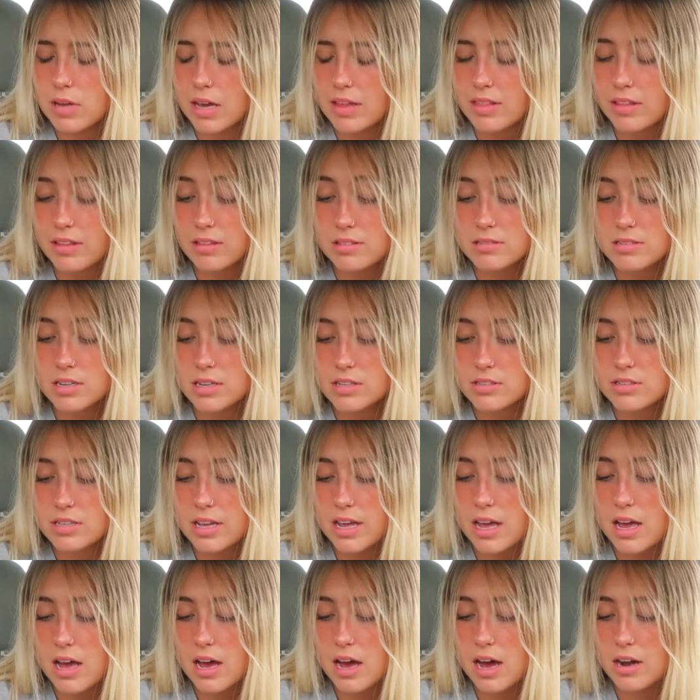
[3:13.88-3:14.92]
I think that's how you
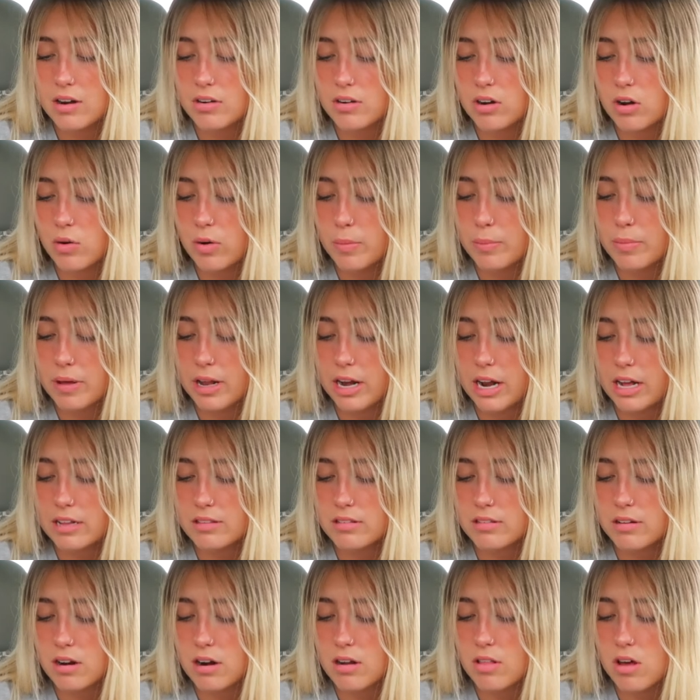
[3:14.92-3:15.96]
say it. I don't know what
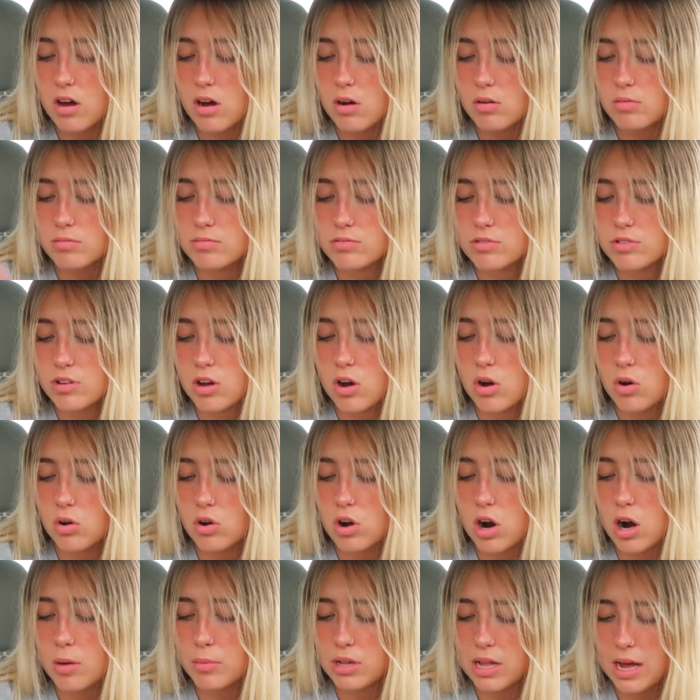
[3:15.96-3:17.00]
beignets are though. So
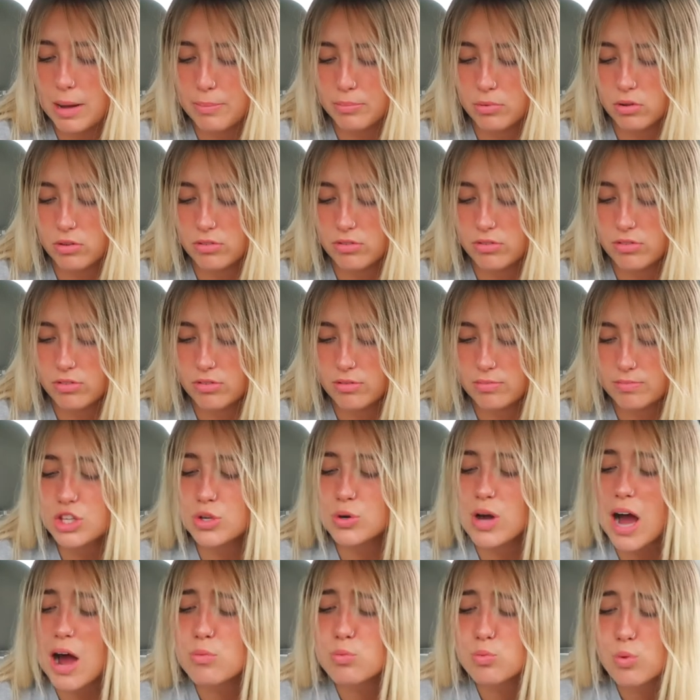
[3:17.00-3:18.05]
caramel apples. You
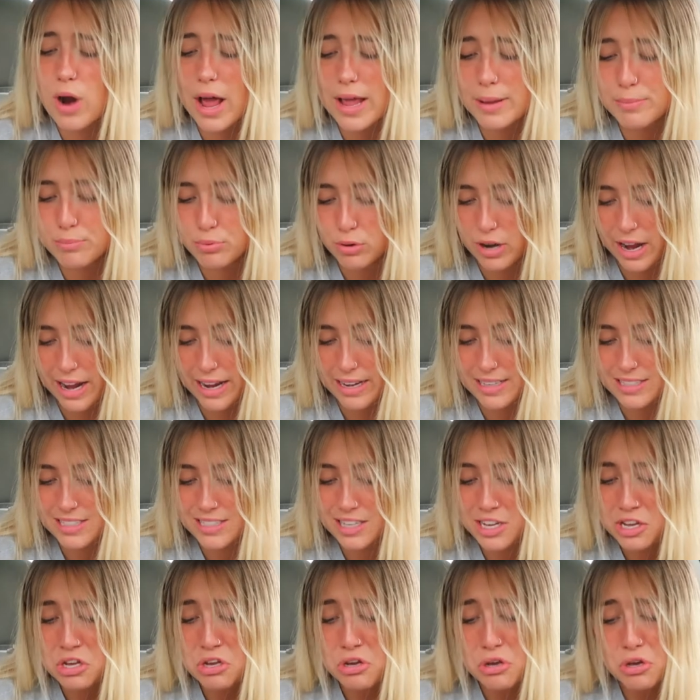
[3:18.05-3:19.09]
got right brained.
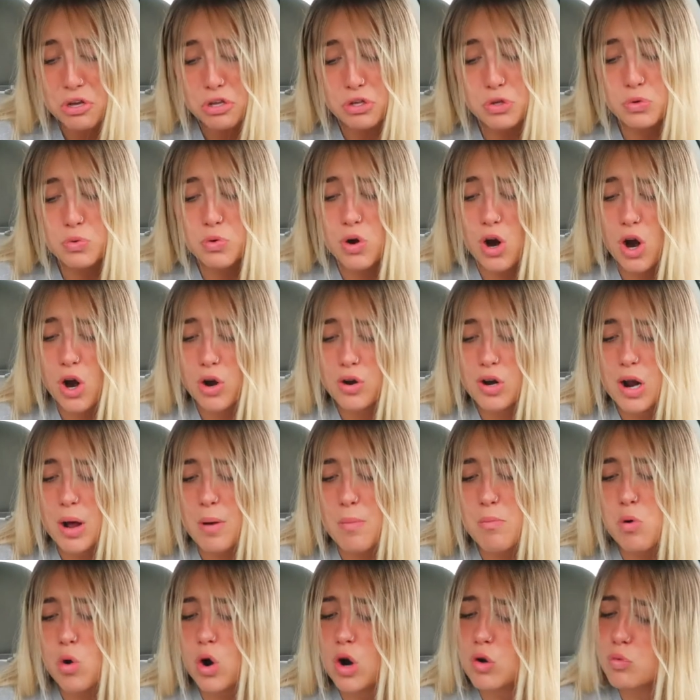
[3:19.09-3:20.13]
You are
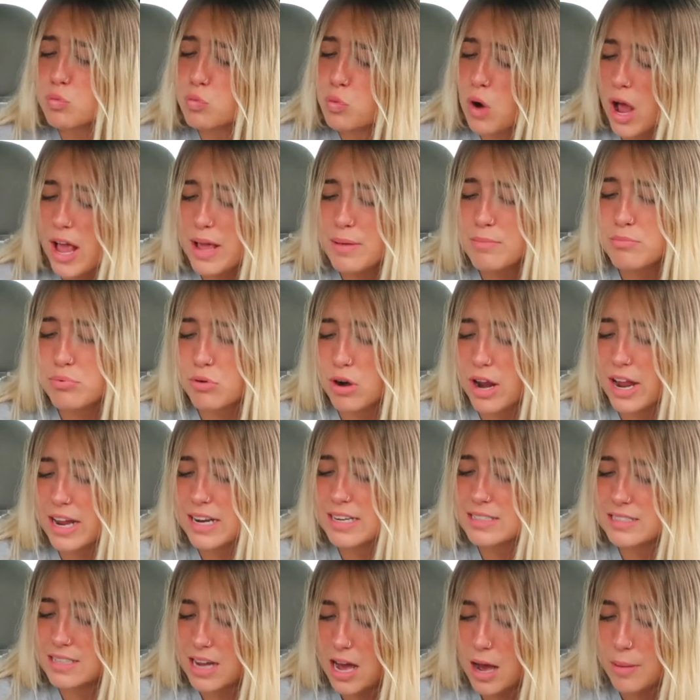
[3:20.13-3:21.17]
more right
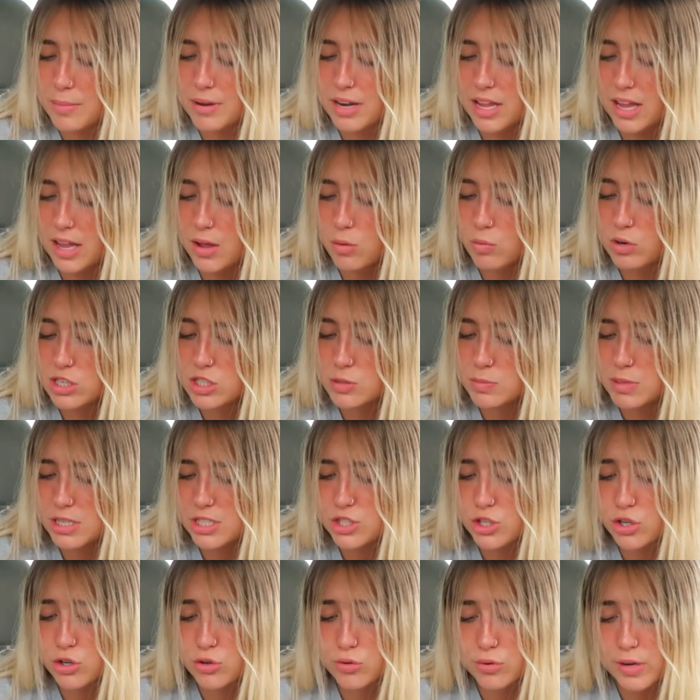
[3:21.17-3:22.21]
brain dominant, which
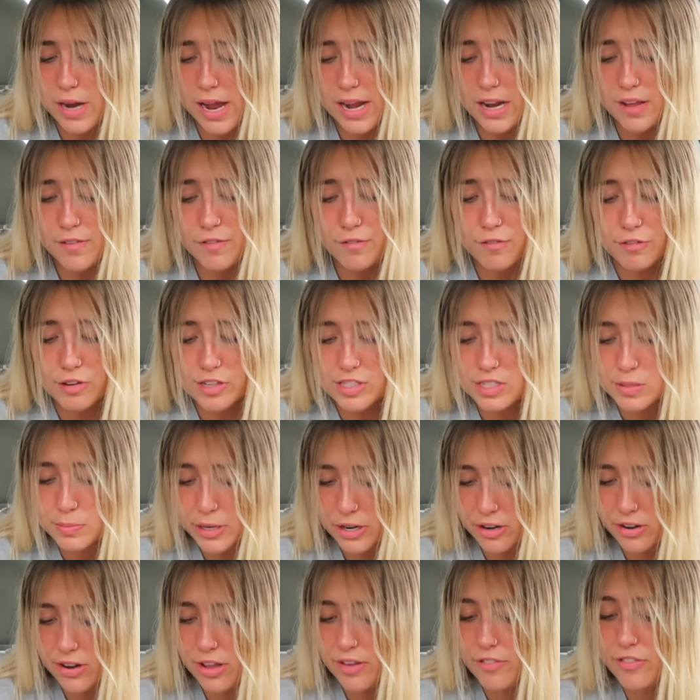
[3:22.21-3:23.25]
means you're creative,
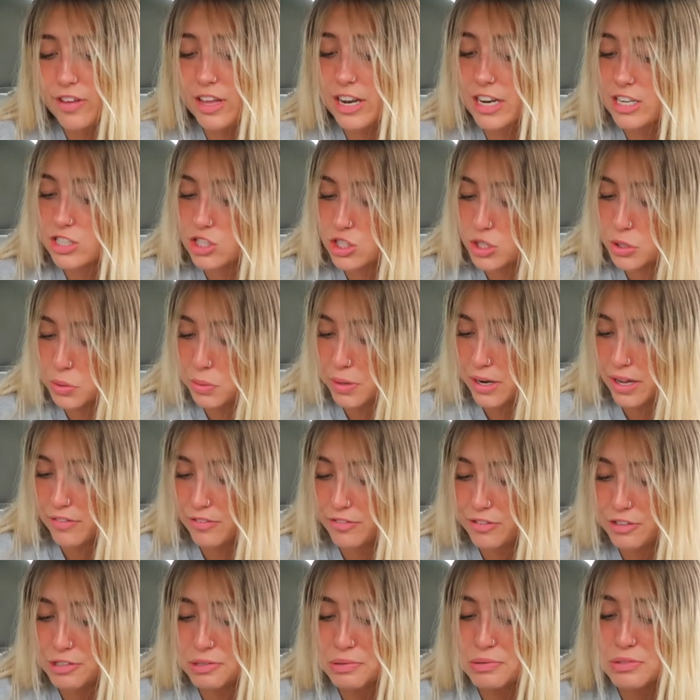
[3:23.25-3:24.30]
free-spirited, and
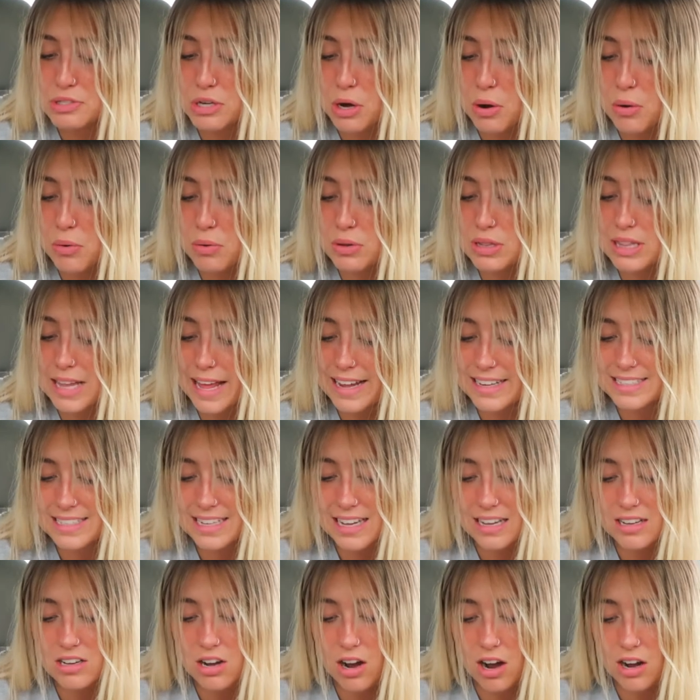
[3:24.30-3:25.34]
intuitive. You don't like to
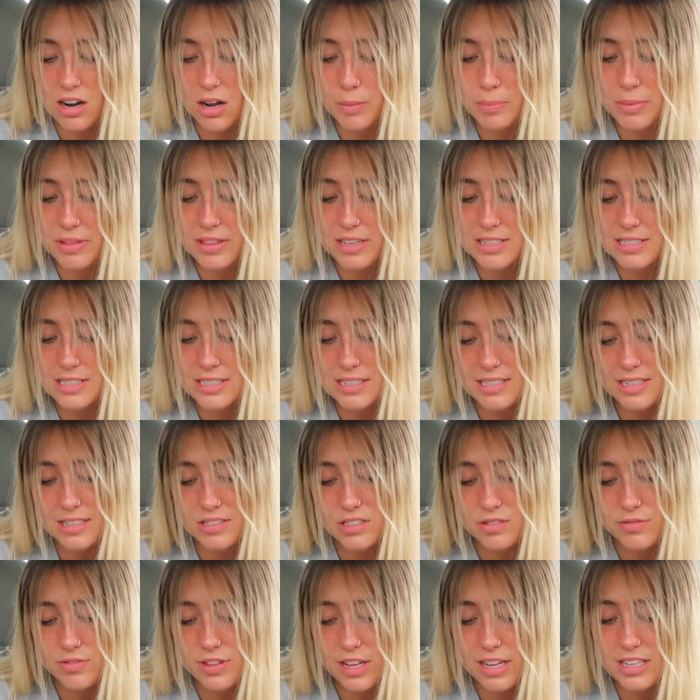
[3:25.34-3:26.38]
get caught up in the
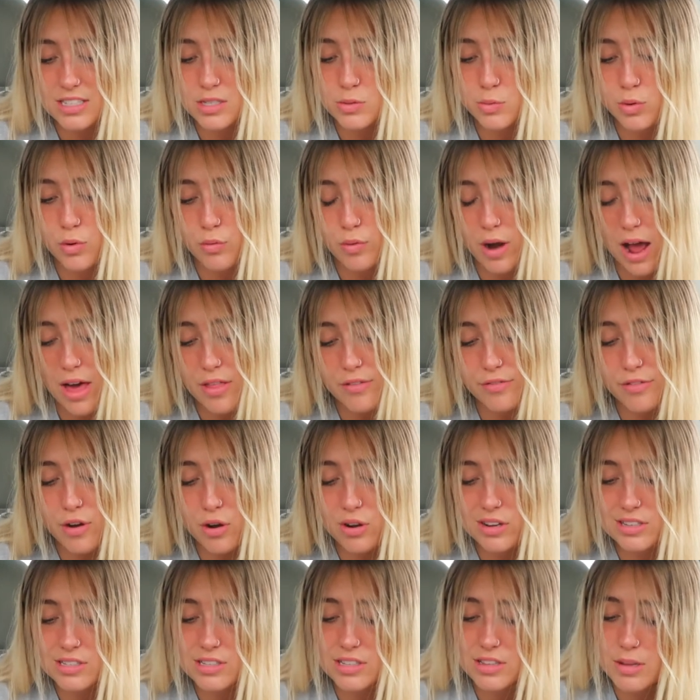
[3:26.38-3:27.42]
details of things and would rather
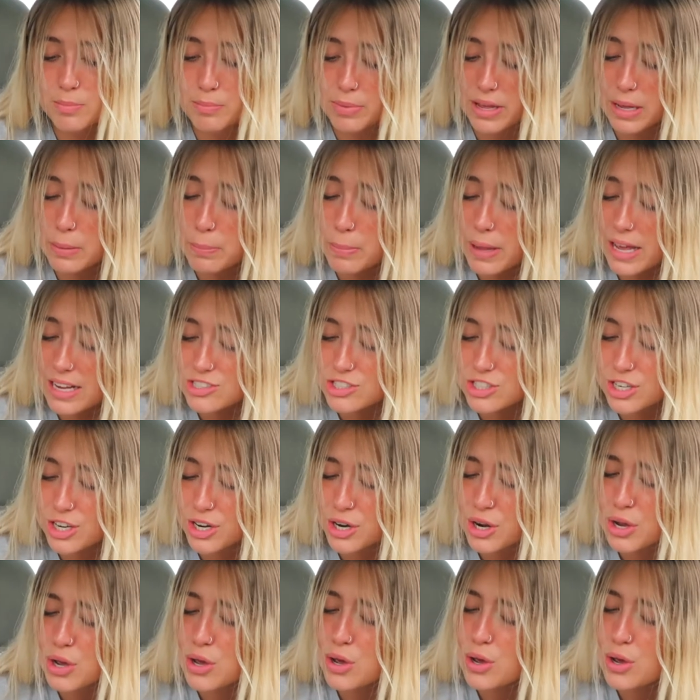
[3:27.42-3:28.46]
focus on the big picture,